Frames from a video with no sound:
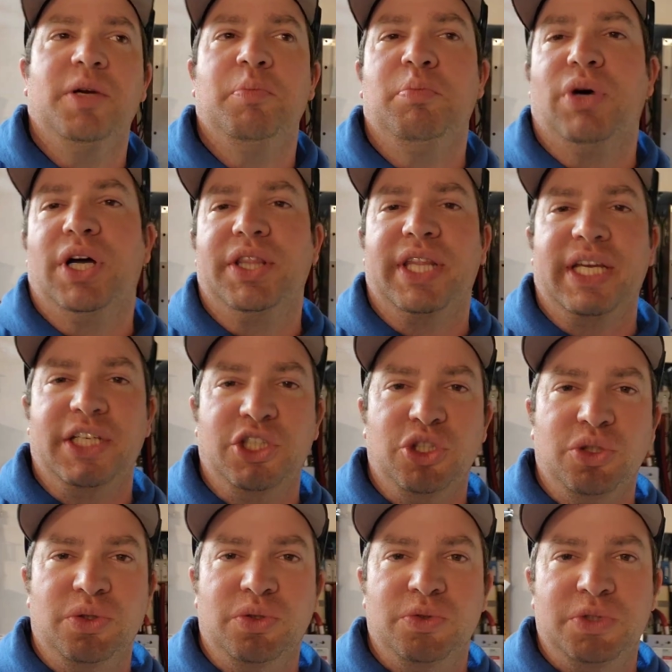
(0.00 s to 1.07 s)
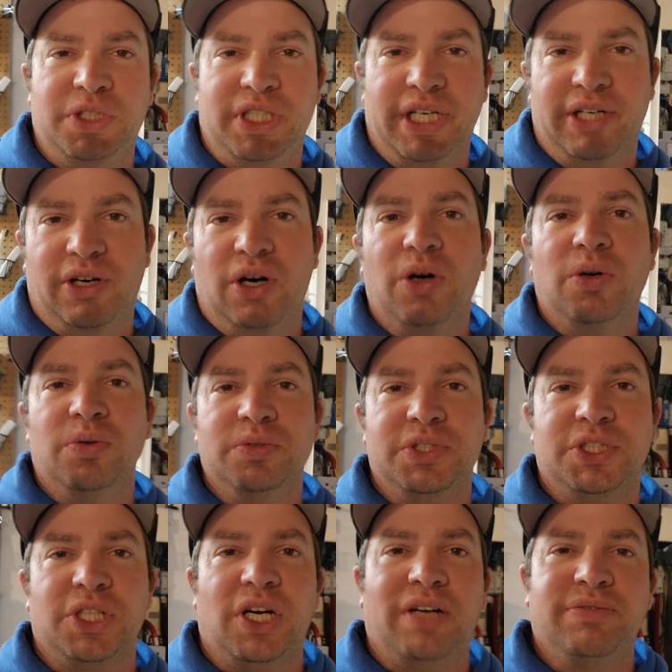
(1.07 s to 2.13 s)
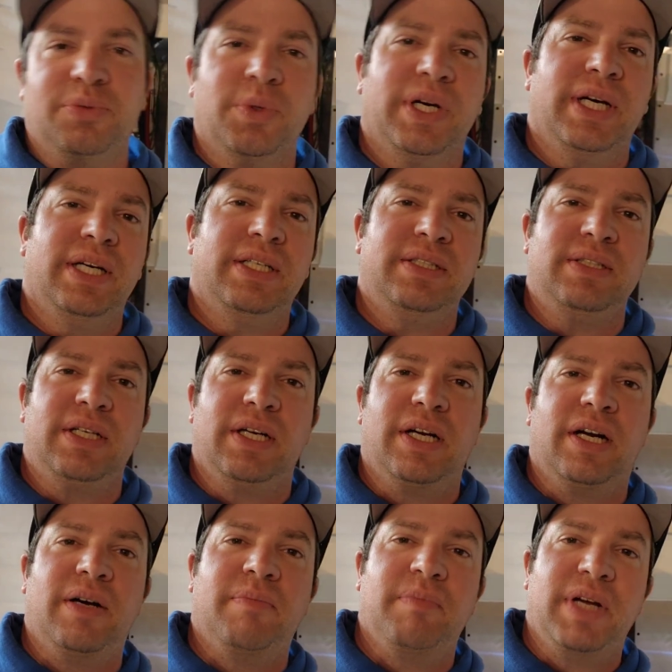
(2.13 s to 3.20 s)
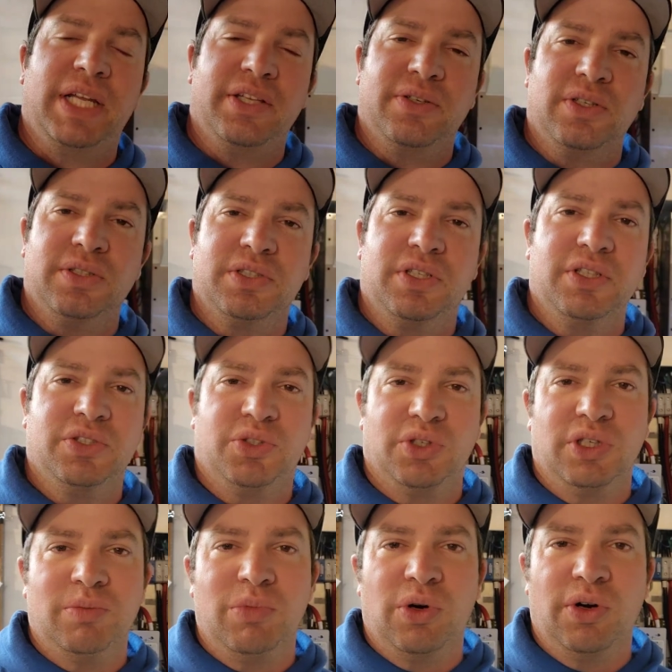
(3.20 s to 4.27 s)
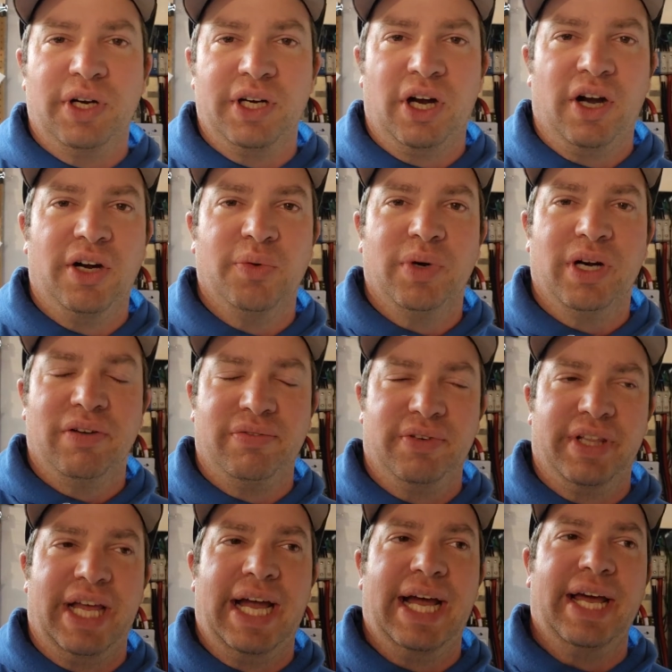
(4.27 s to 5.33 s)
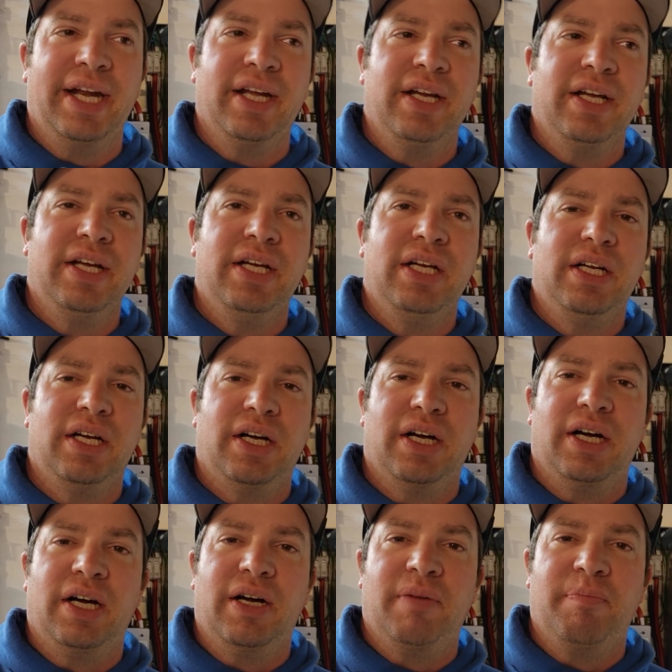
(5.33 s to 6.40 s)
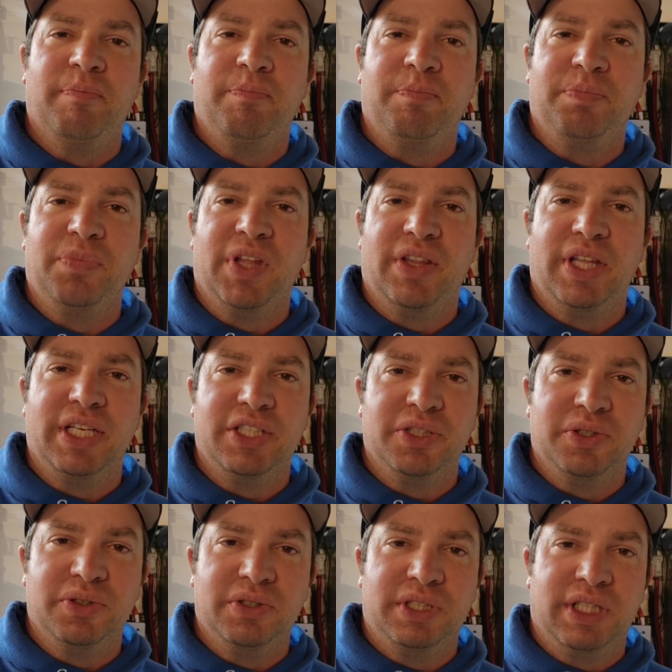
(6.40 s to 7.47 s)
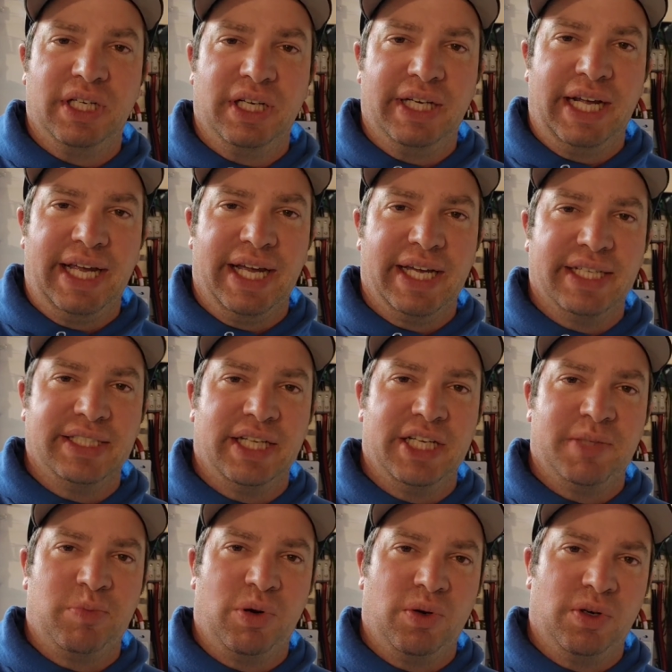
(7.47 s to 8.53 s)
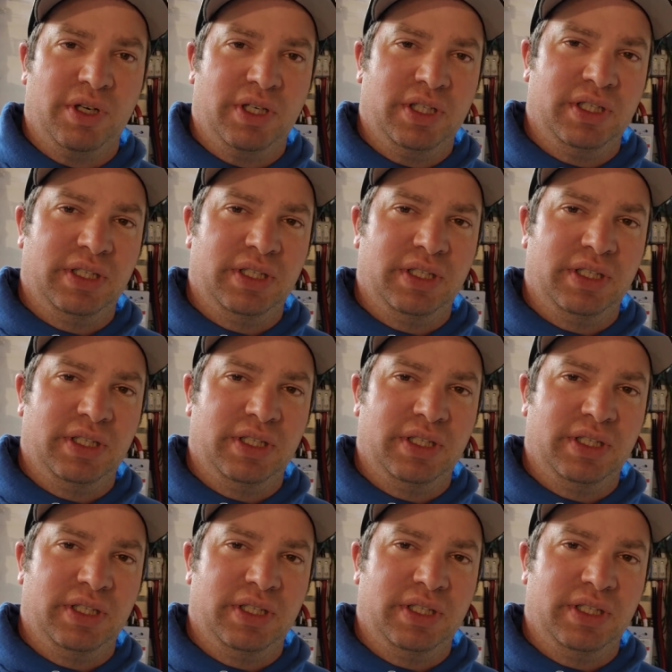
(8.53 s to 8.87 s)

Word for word: But they used their own software um, and their own control board hardware for that. Um, then they used an AXS port.